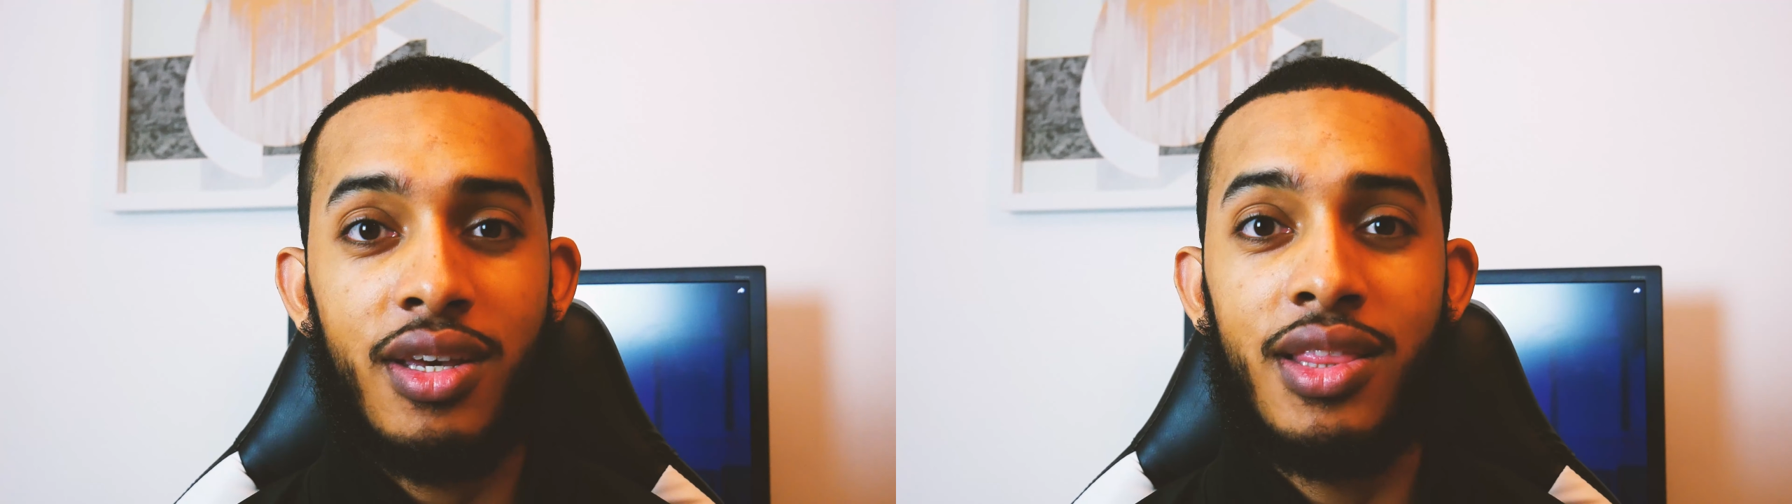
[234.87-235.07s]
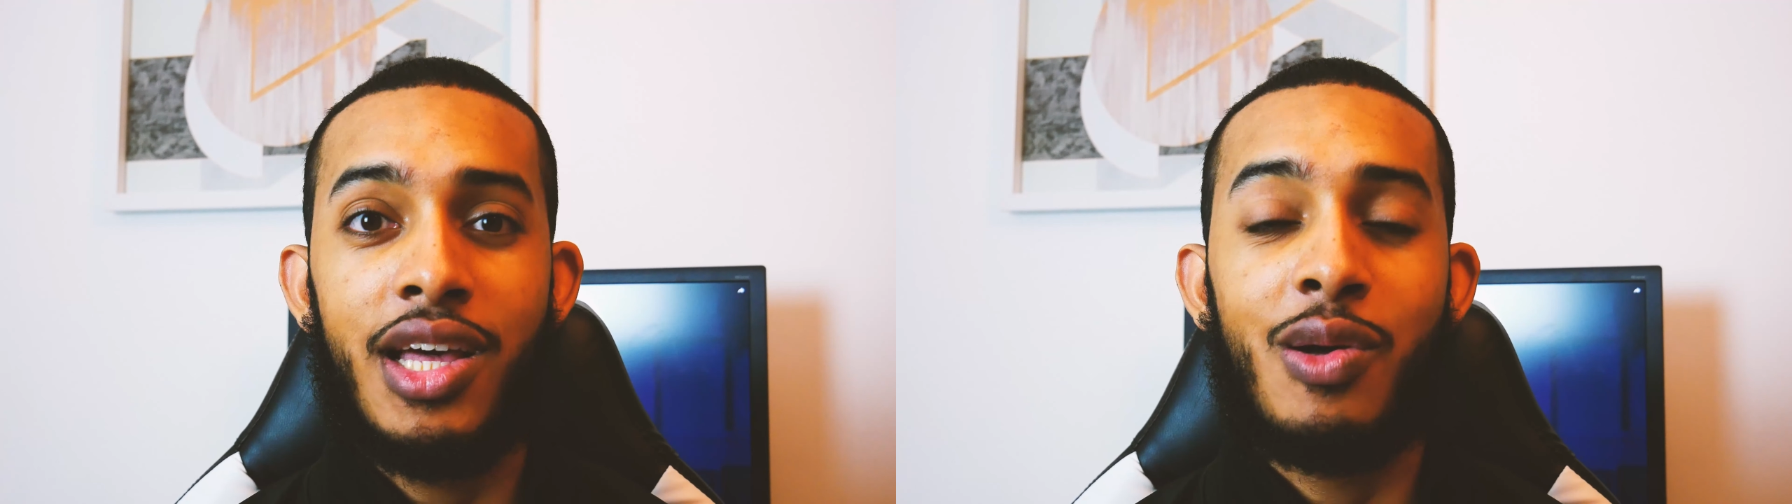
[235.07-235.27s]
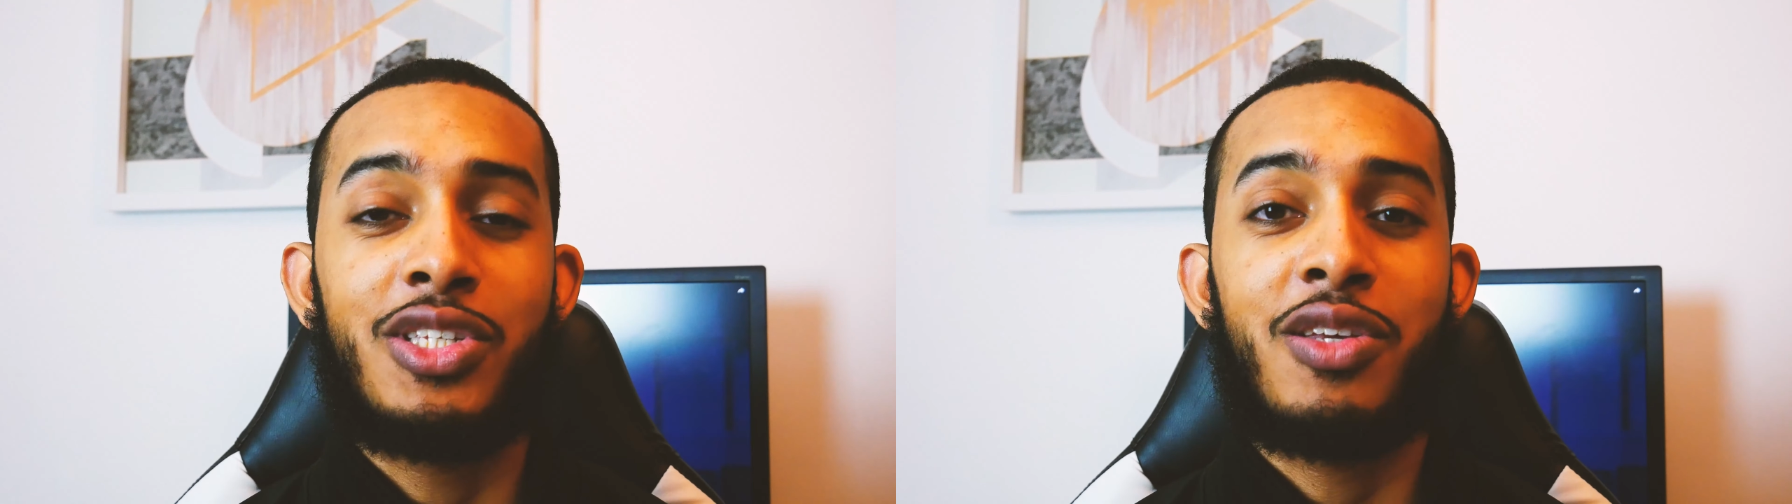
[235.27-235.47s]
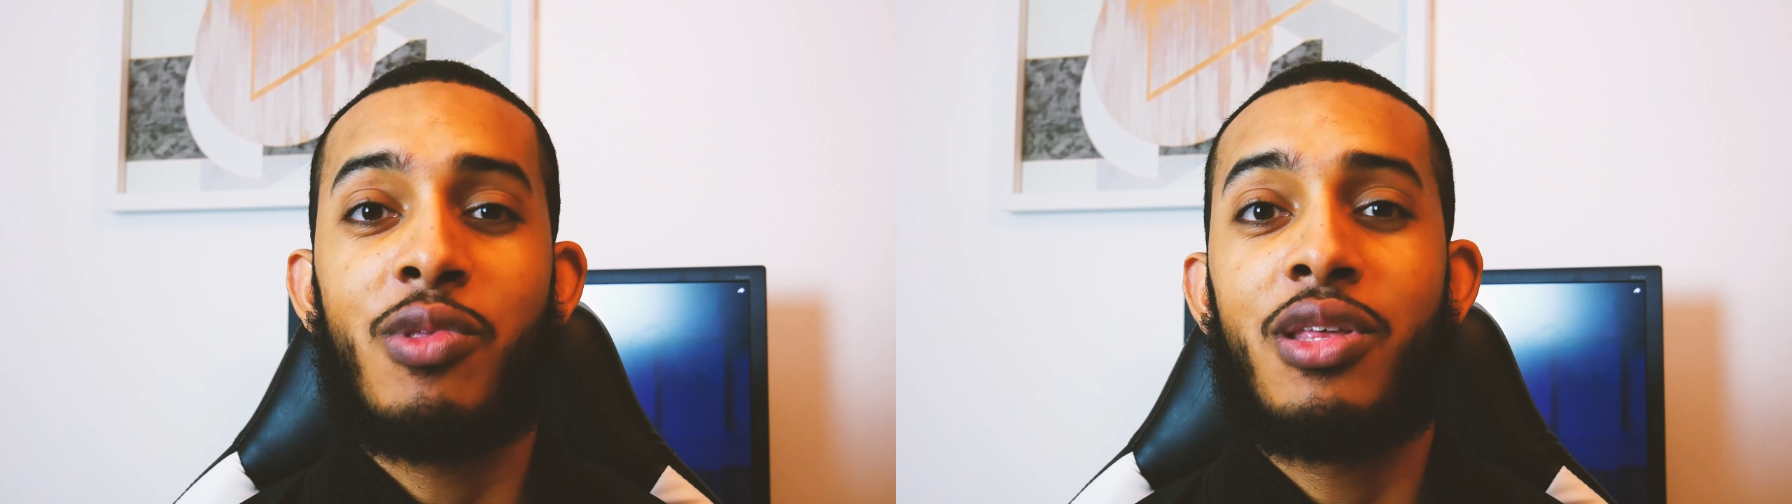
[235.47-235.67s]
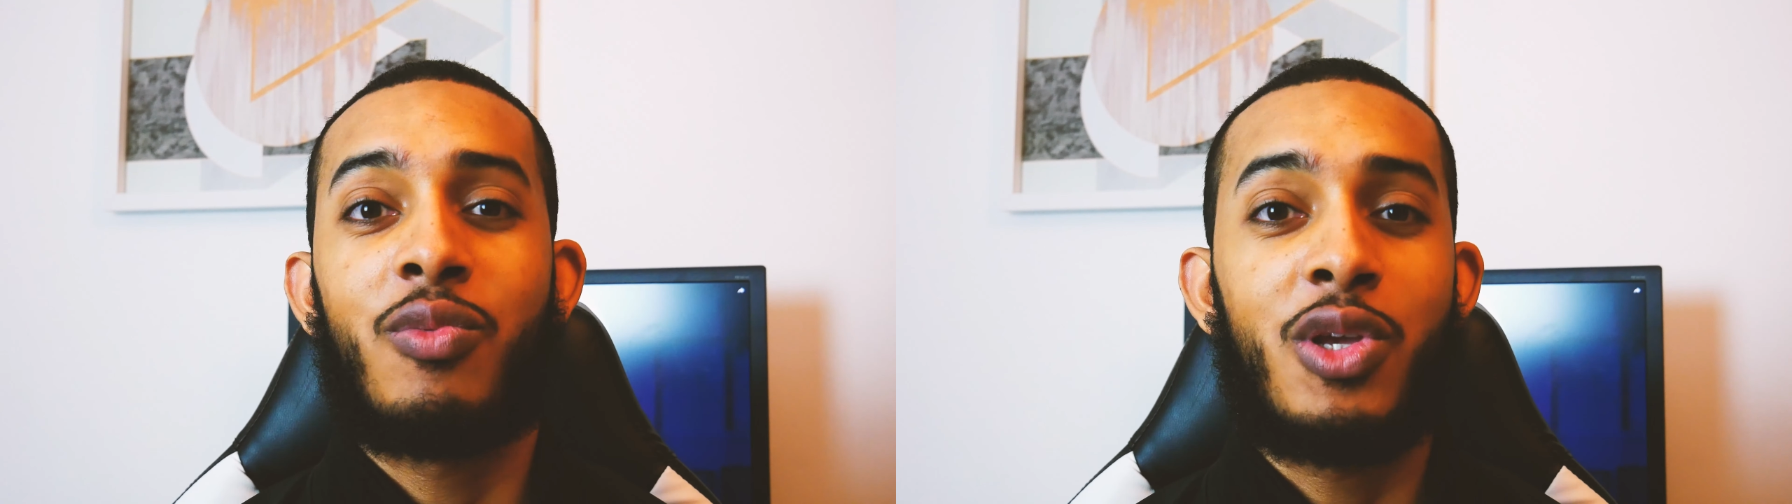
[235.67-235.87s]
and that was
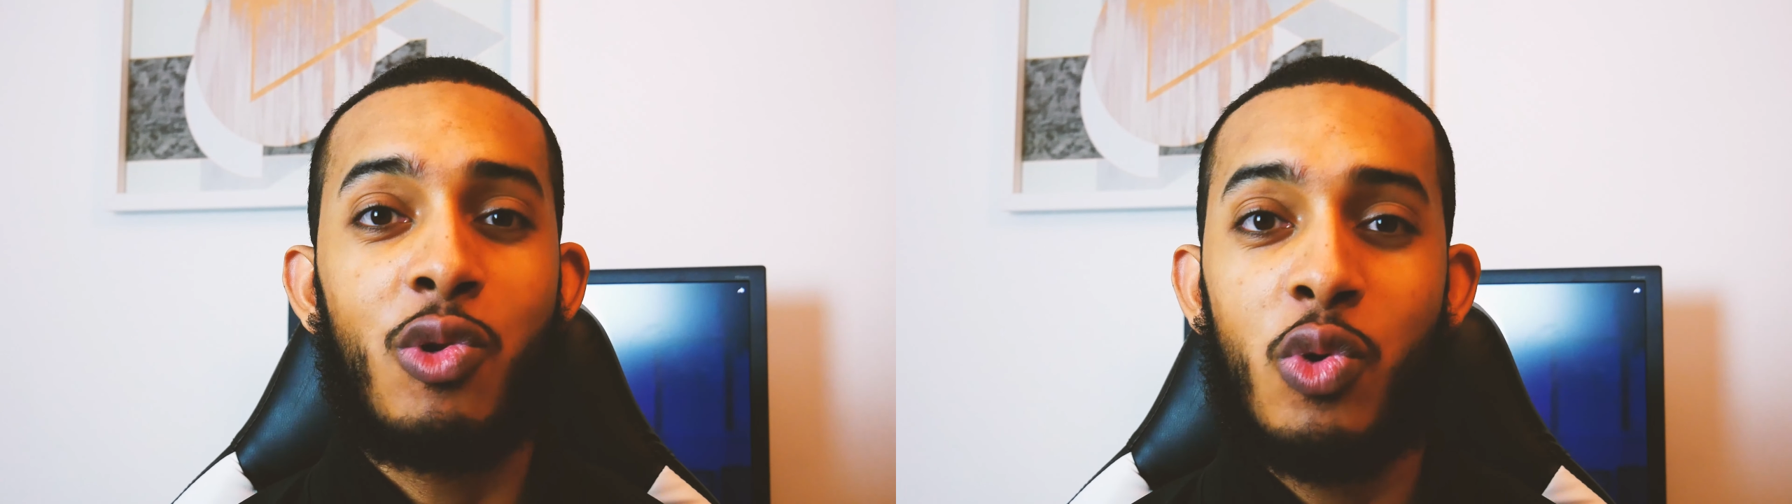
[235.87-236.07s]
something we could